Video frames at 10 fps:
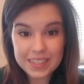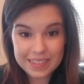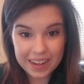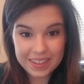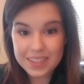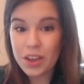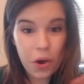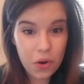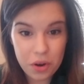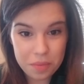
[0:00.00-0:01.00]
Yikes,
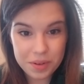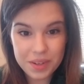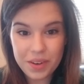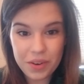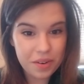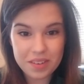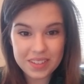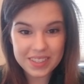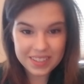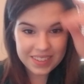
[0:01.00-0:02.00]
horrible.
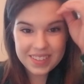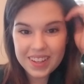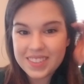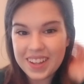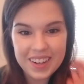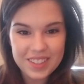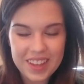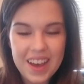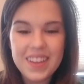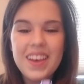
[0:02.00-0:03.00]
Let's not do
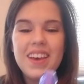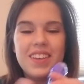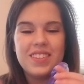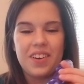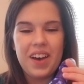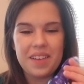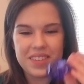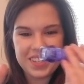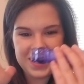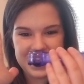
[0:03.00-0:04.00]
that. So I'm
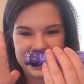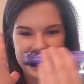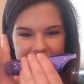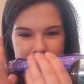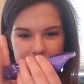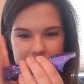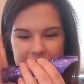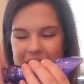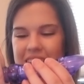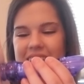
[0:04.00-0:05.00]
going to use the palm of
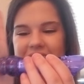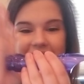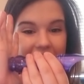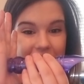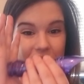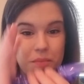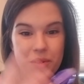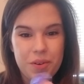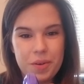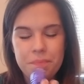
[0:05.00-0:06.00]
my hand to cover up
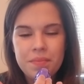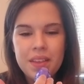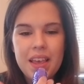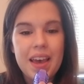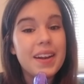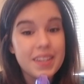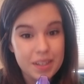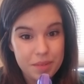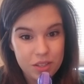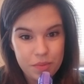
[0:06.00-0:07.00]
the hole, and I get
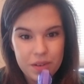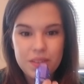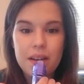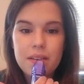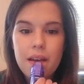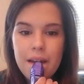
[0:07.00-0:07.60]
a much better sound.